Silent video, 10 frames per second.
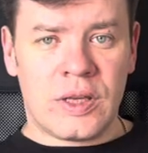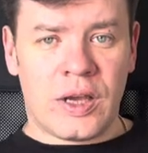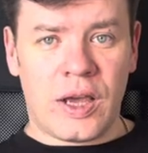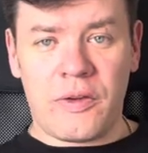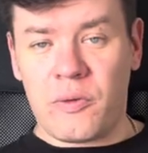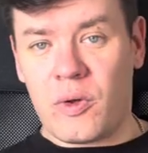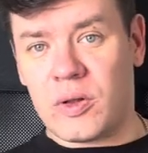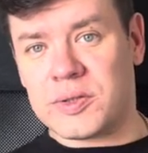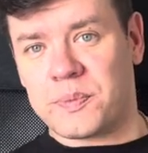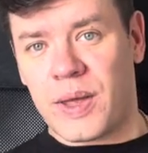Hey
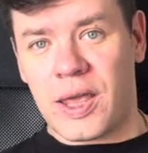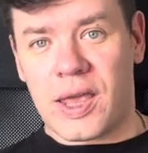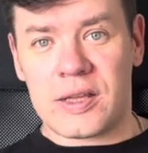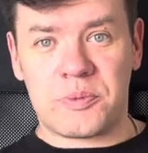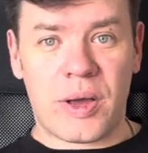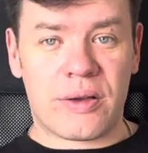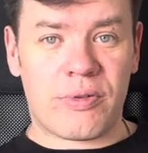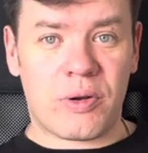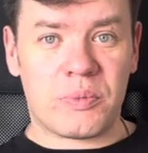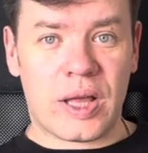folks, I just back
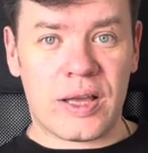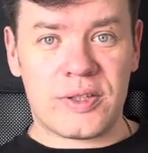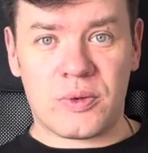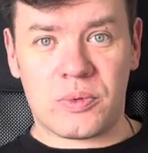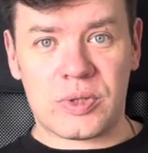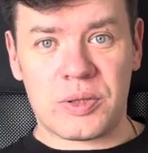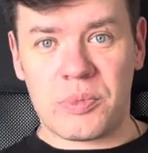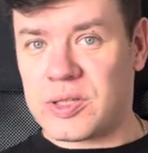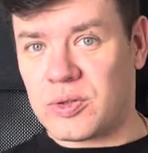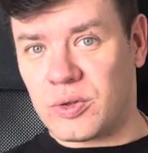from DICE. It was an
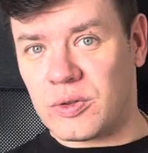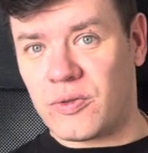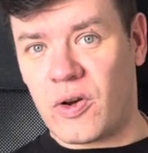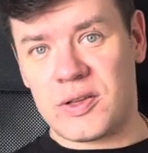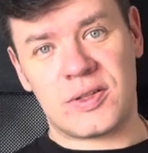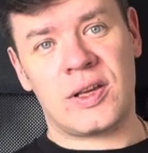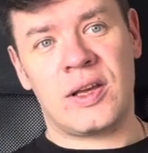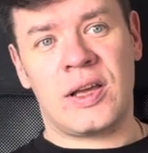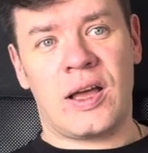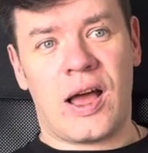amazing conference.
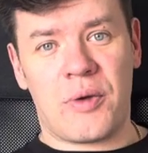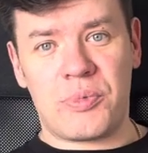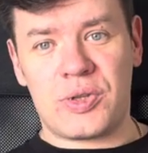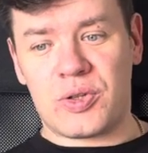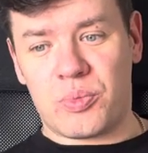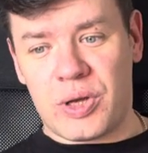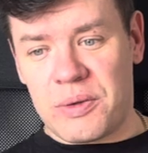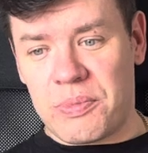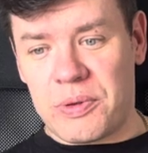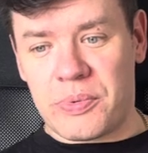I meet so
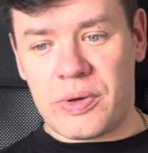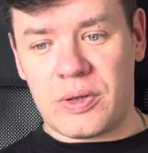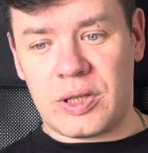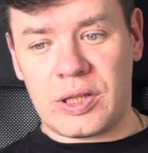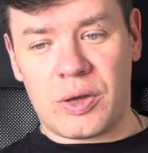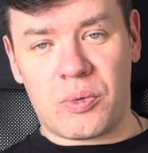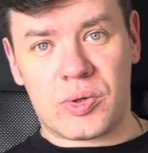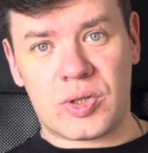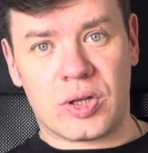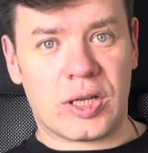many people that I
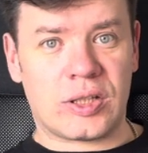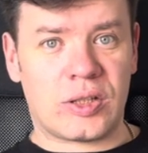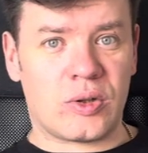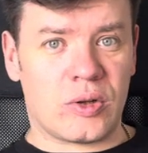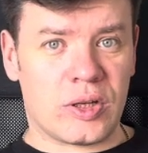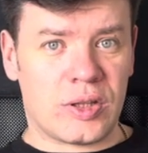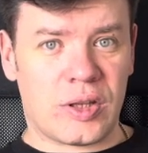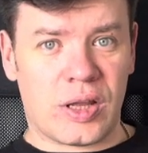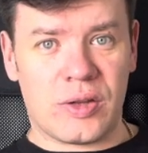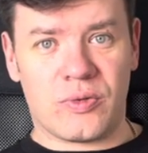was connected on
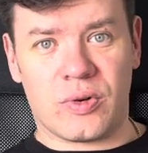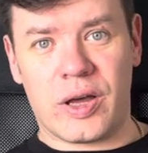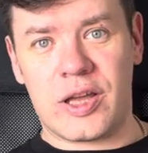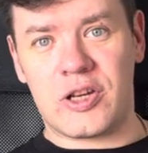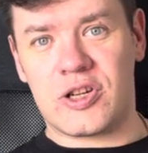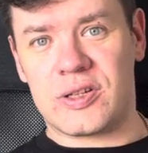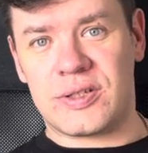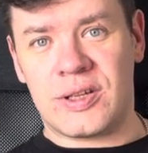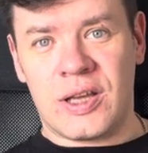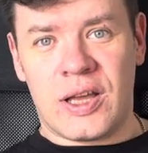LinkedIn for ages,
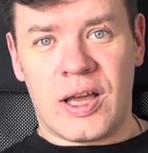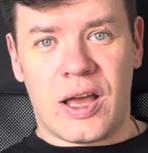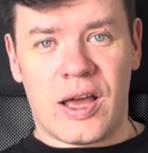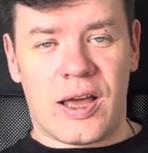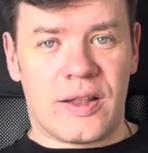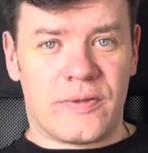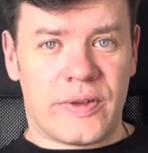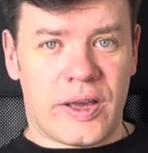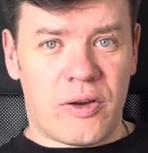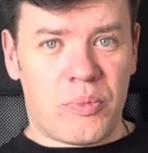and
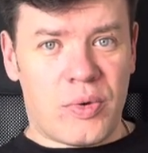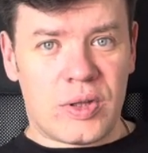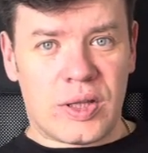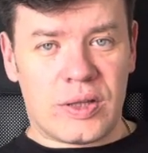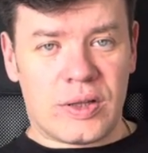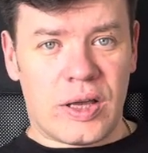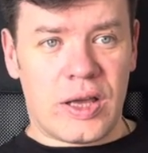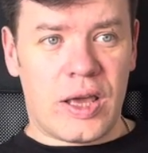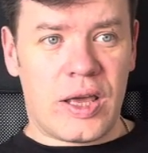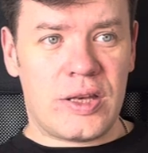we have more than
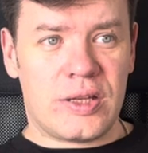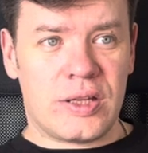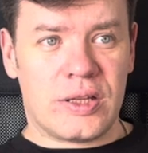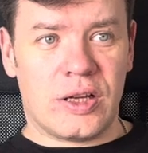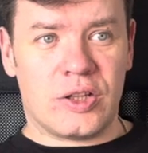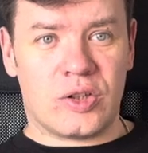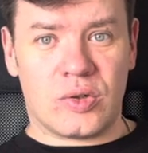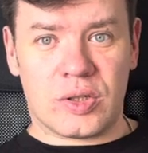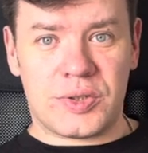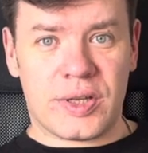80
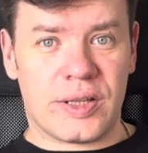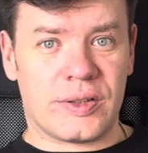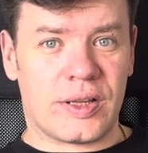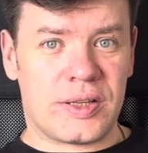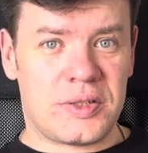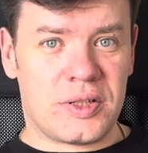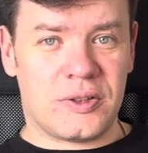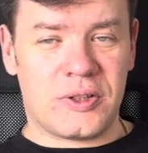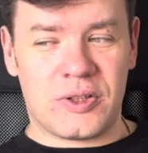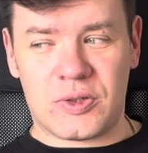talks, and I still
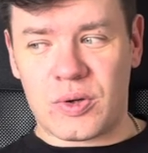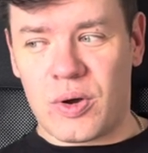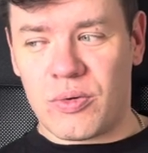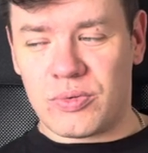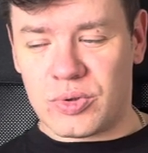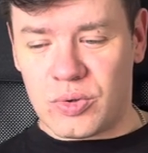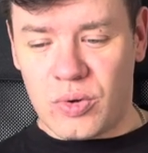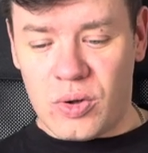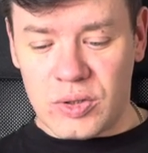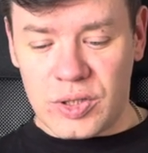need to go through
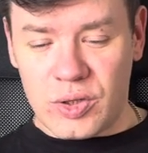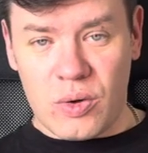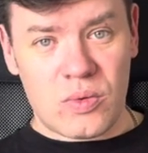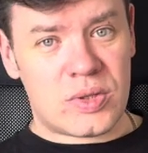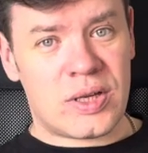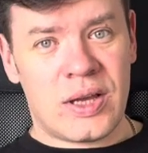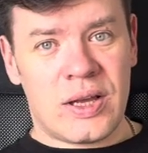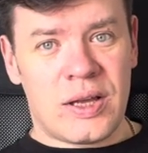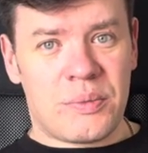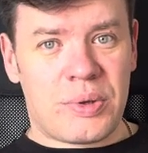all the notes
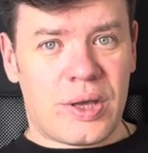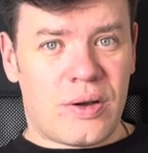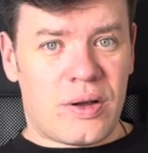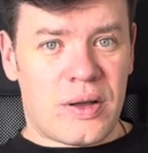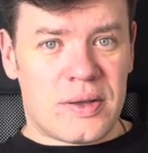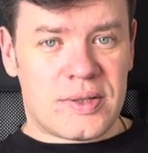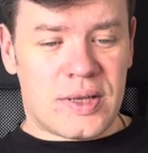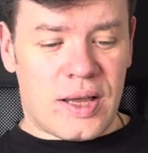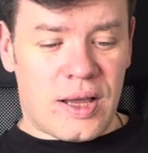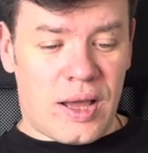because
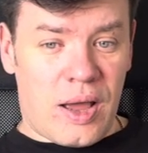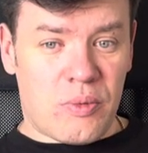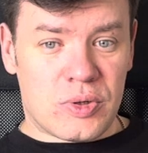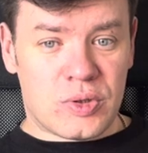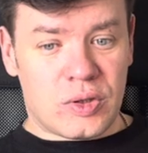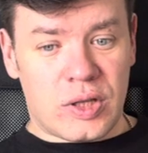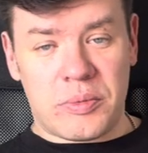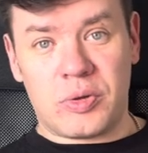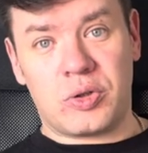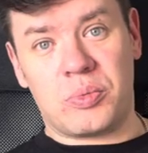I was not
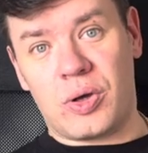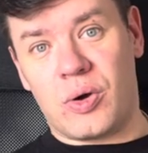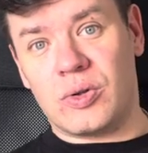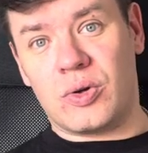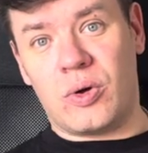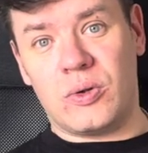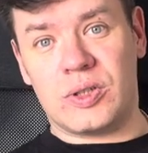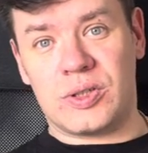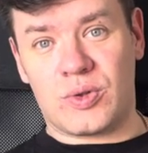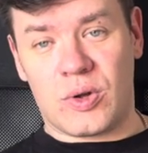able to be on all
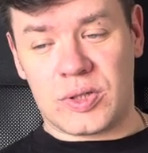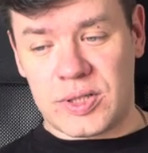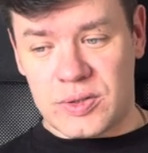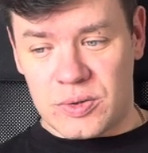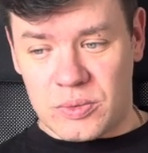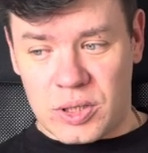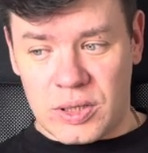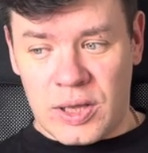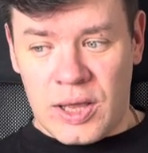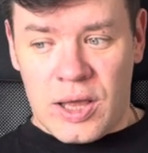these talks and so on.
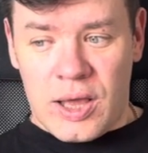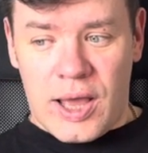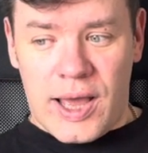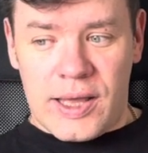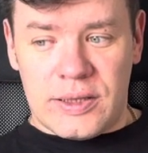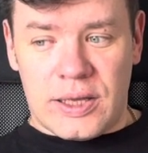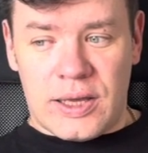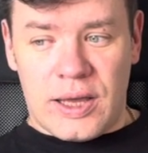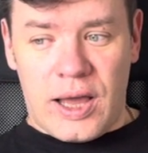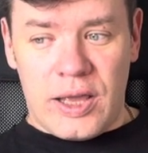And
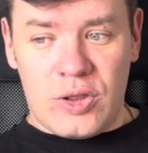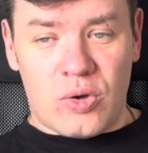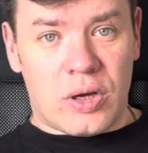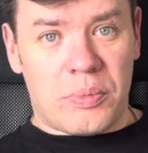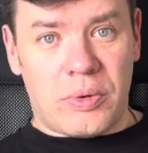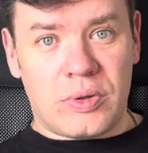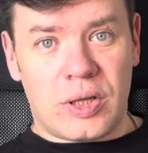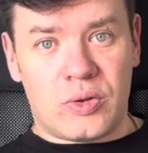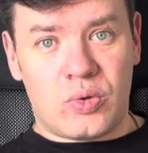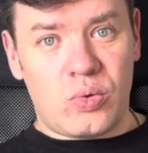I talk
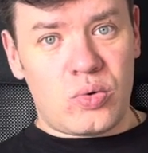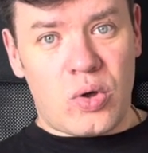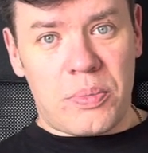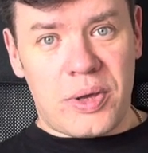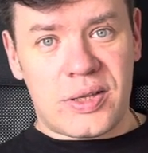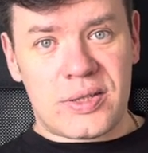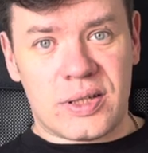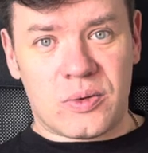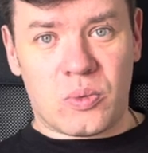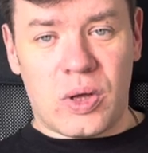about two topics,
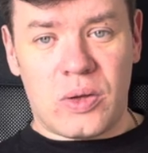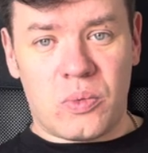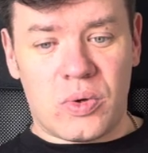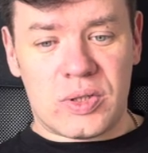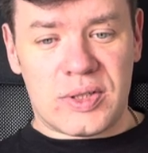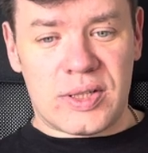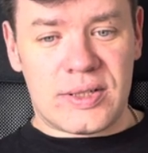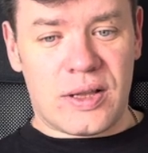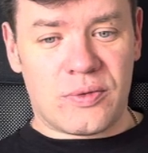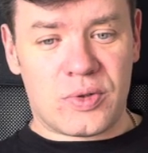and one was the
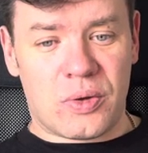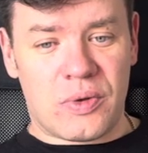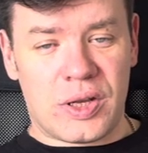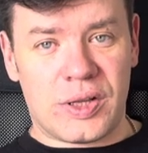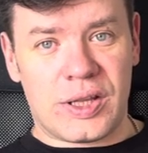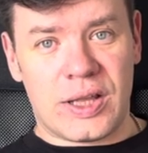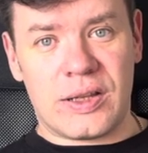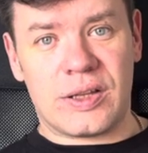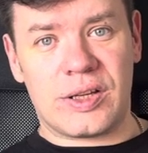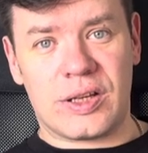self-sovereign
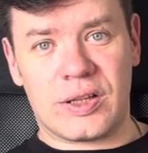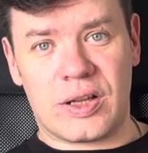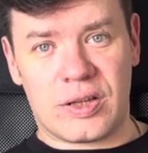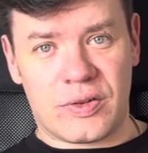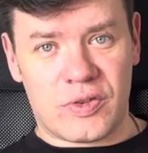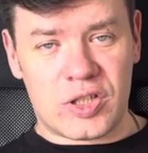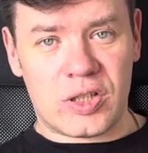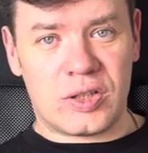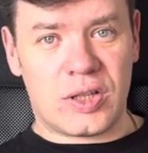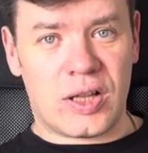identity and artificial
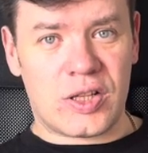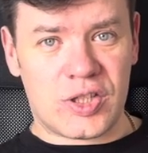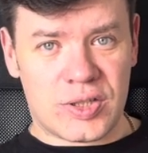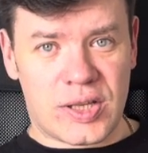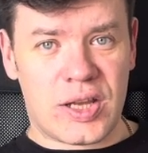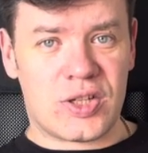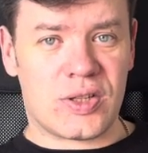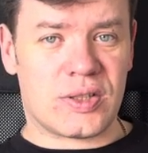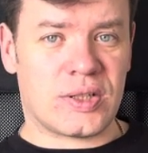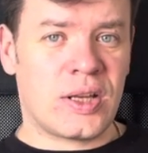intelligence
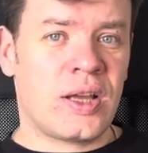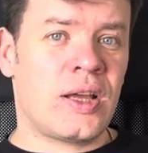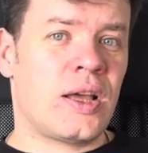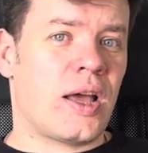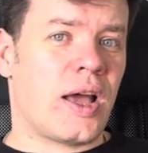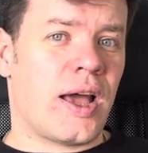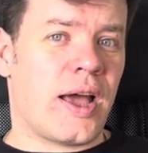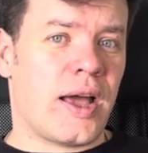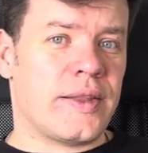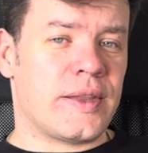agents.
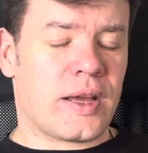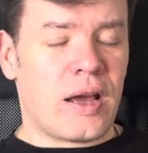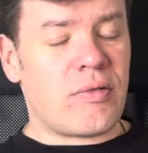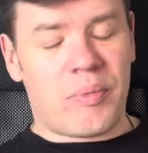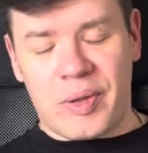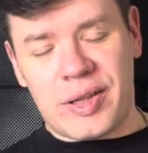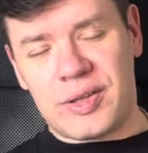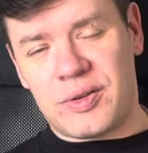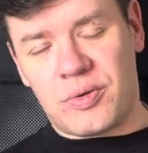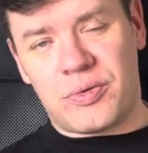And I have
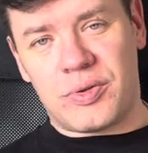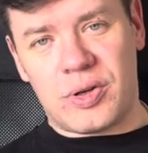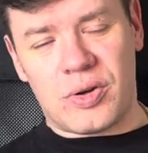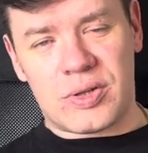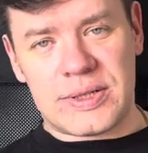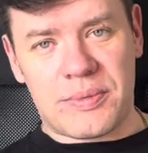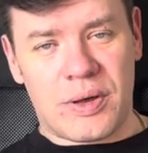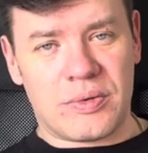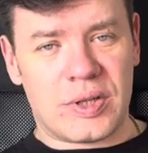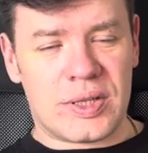plenty of videos
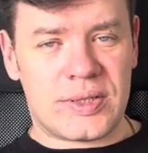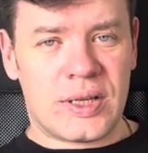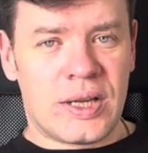about this.